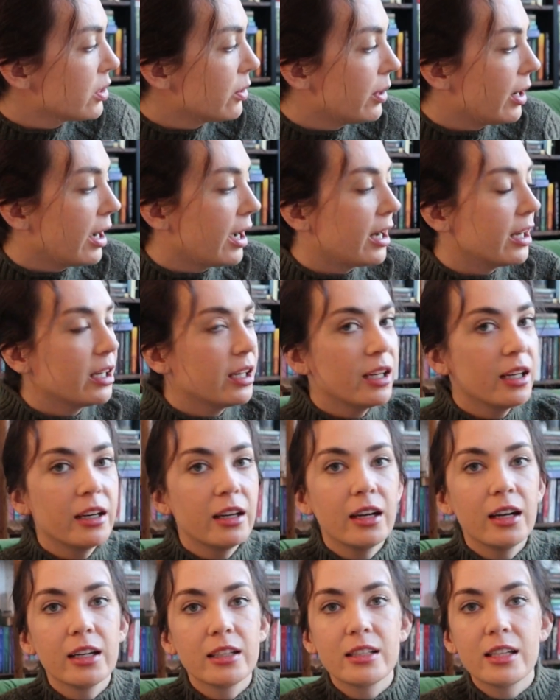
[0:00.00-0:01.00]
so I
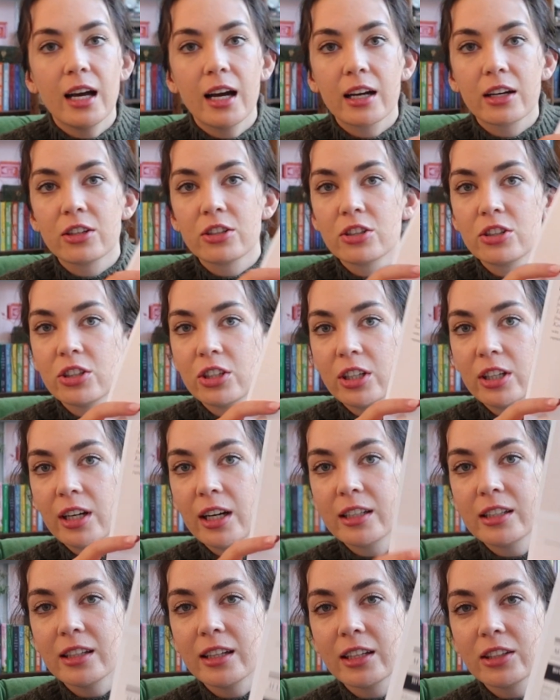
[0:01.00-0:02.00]
added a texture.
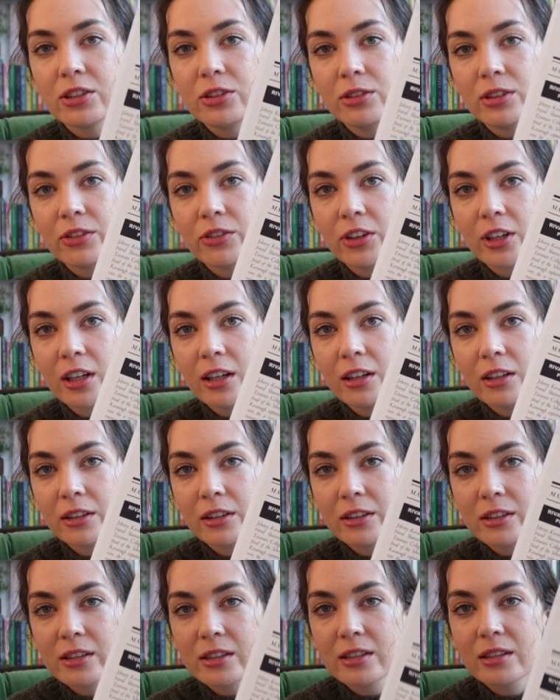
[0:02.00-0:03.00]
I did like 2 different
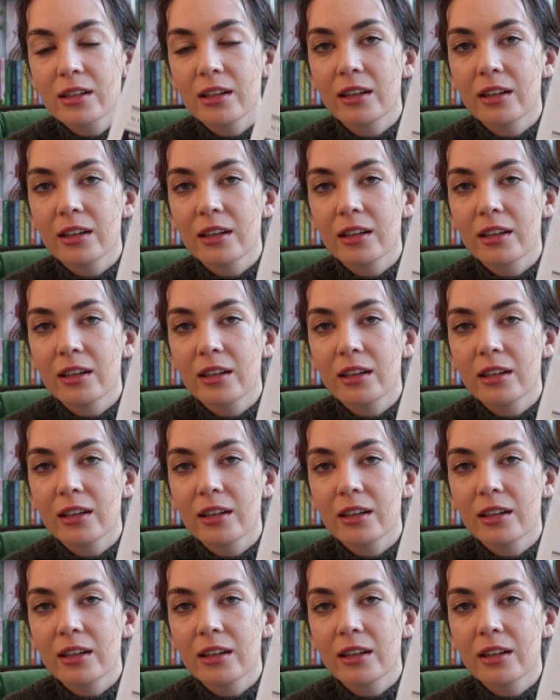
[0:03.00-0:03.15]
colors.